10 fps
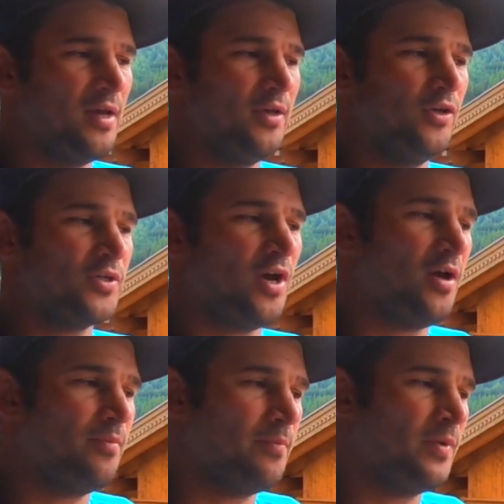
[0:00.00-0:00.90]
Your
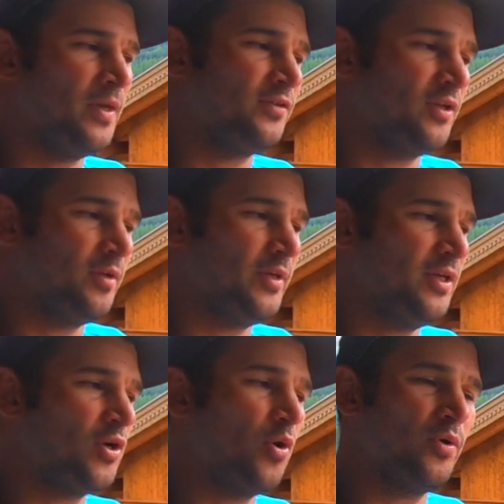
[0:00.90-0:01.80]
time is going to be
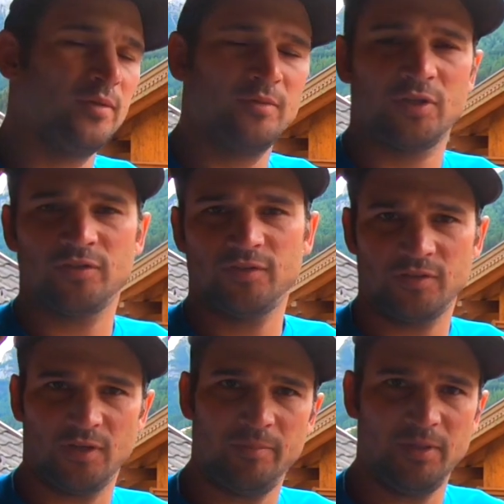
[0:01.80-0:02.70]
coded just because it's
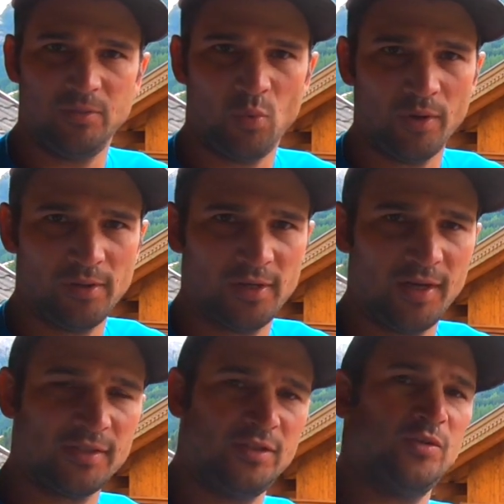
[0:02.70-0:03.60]
going to be
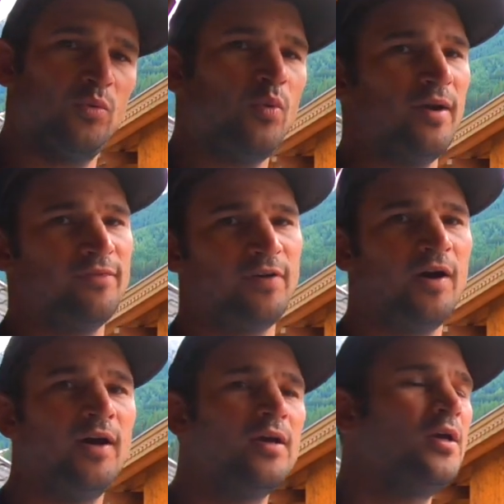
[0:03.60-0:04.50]
connected to your
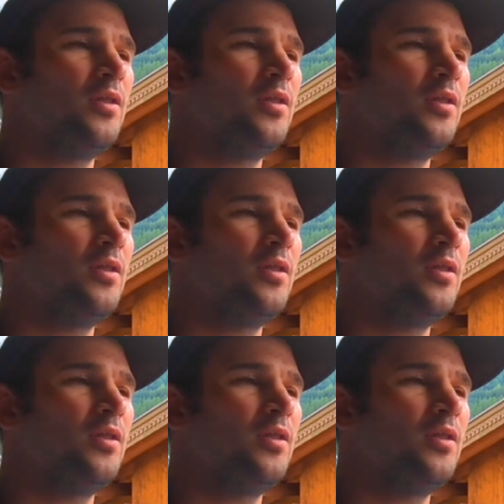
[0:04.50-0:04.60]
Wi-Fi.